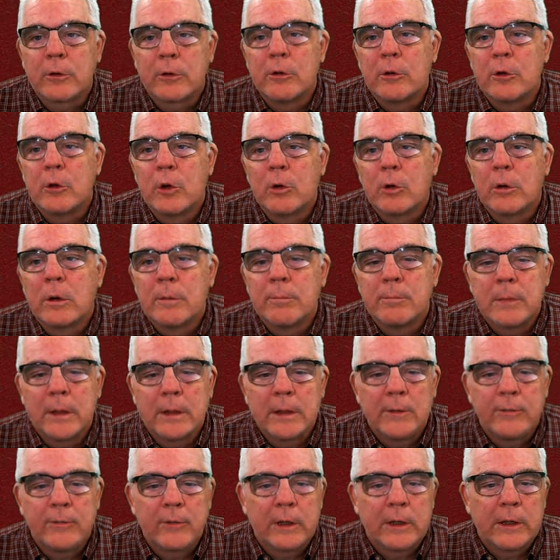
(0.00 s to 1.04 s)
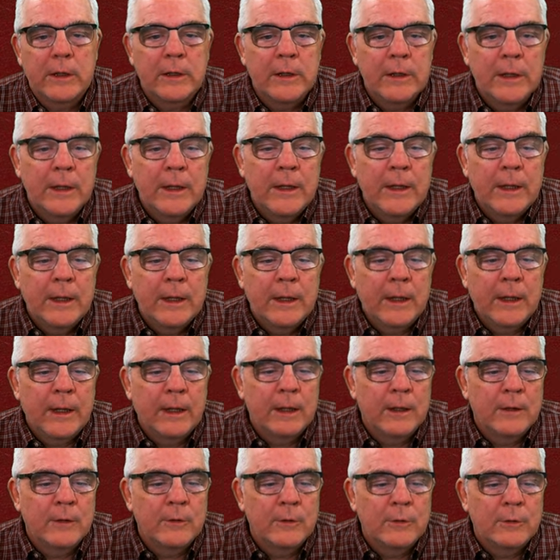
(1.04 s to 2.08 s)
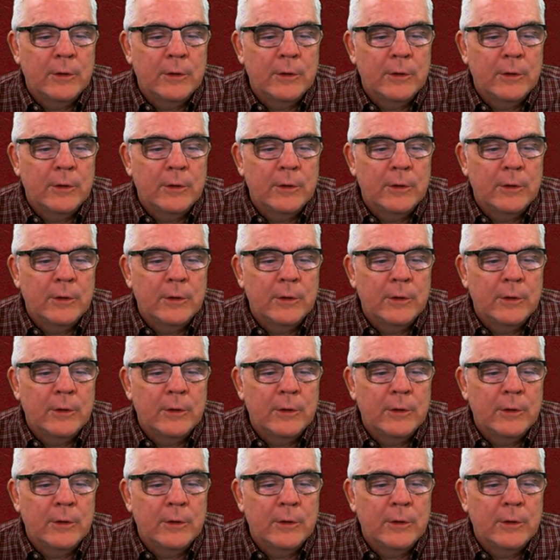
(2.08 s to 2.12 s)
Nóra Medvegy, and